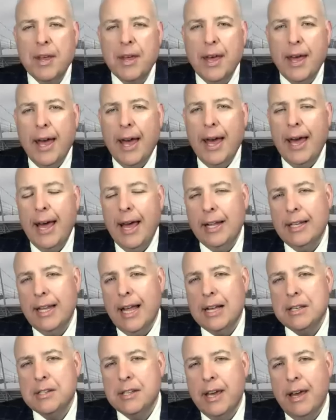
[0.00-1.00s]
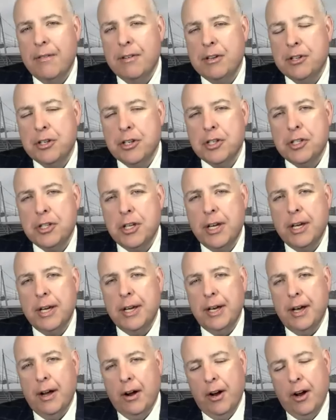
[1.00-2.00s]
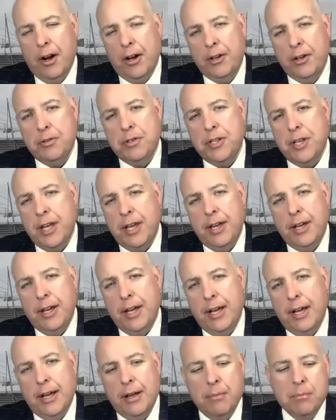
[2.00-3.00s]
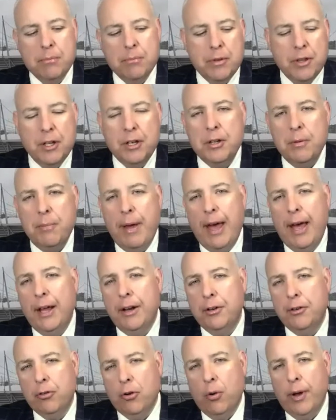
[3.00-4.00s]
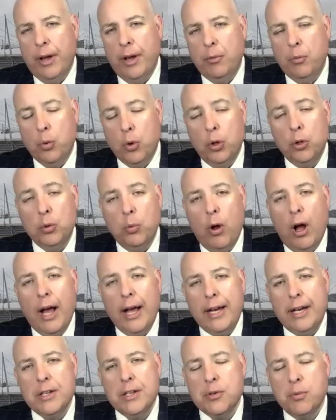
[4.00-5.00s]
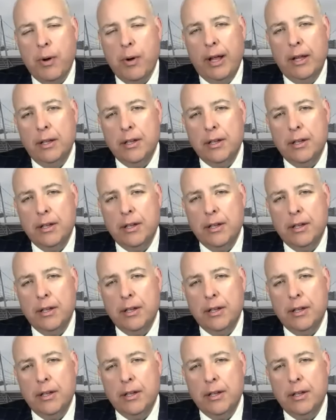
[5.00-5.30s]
And, and lastly, Evan, just uh, are, are you seeing um, the demand growing worldwide as well?